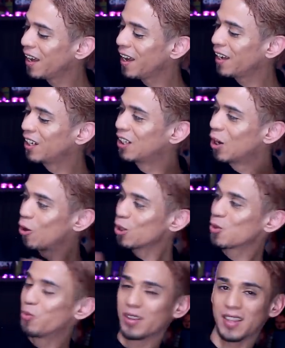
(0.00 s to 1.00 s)
it
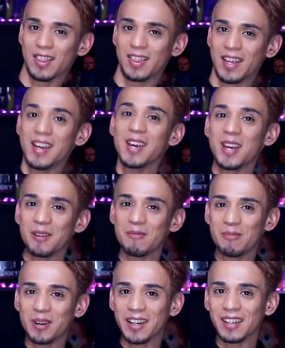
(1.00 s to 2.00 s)
goes with the theme
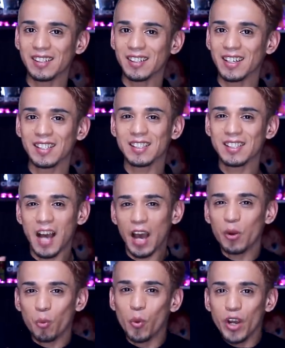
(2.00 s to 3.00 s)
but it's
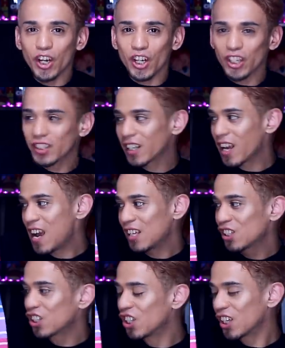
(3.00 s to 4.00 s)
kind of weird that it
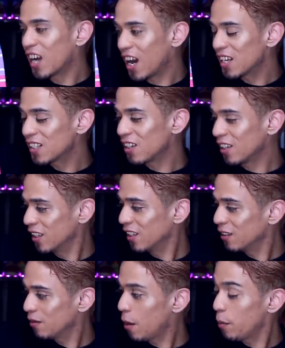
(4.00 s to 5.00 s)
has good guys on it